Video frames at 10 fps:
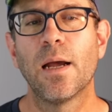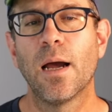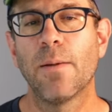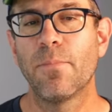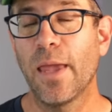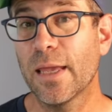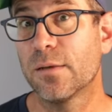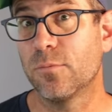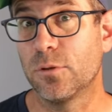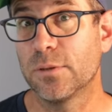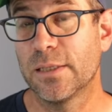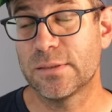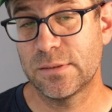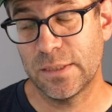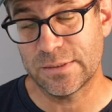um, animal.
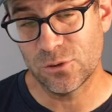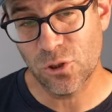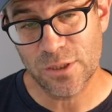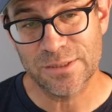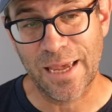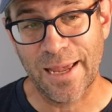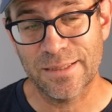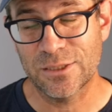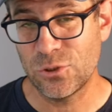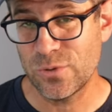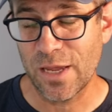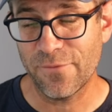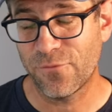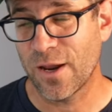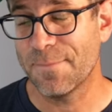It, it looks at the two data
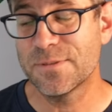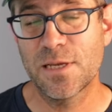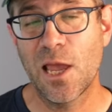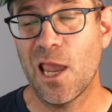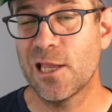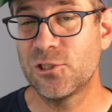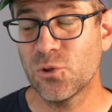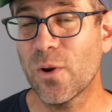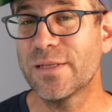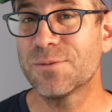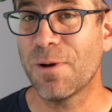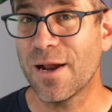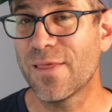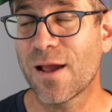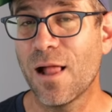frames and joins
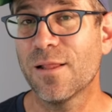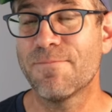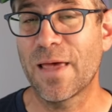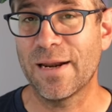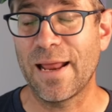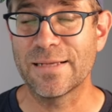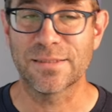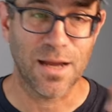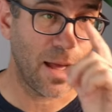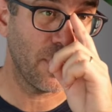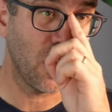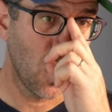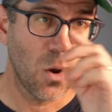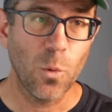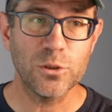by the column that it has in common,
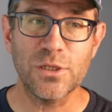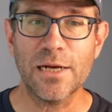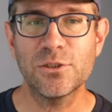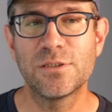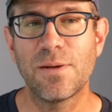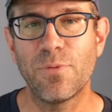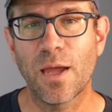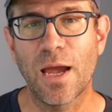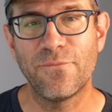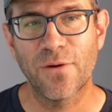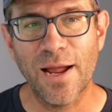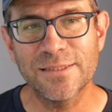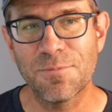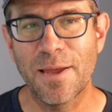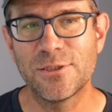which is actually something I
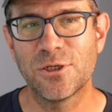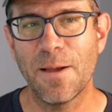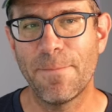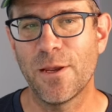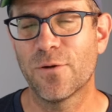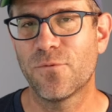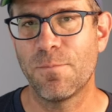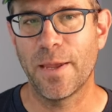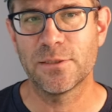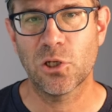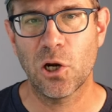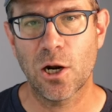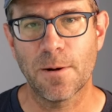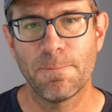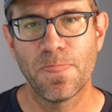forgot to mention up here for base
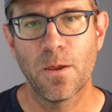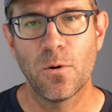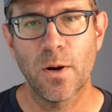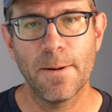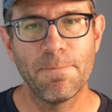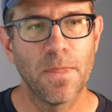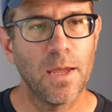R, right?